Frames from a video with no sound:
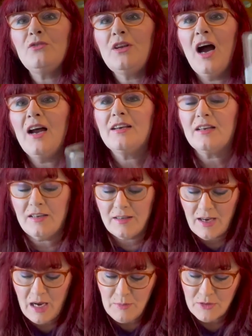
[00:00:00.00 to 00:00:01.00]
not
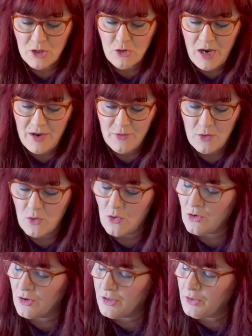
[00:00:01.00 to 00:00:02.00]
able to travel
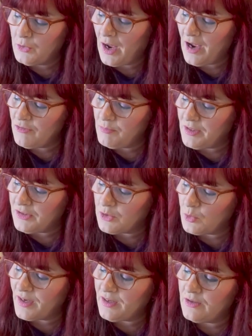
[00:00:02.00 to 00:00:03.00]
or you have been to
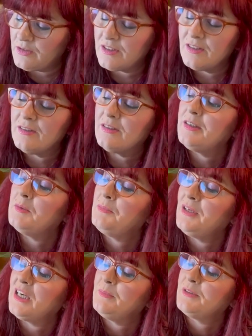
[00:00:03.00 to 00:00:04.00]
Wales and didn't
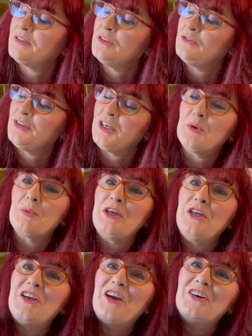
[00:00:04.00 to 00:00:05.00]
pick up a souvenir, well, here
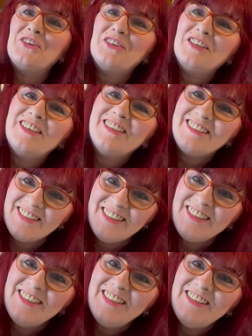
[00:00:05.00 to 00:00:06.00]
you go.
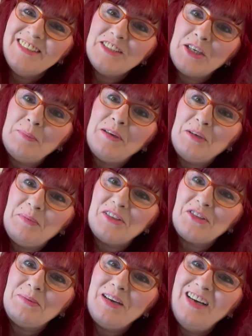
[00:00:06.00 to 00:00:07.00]
It's gonna be your
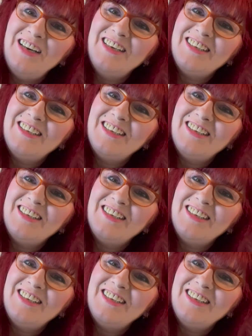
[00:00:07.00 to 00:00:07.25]
mystery box.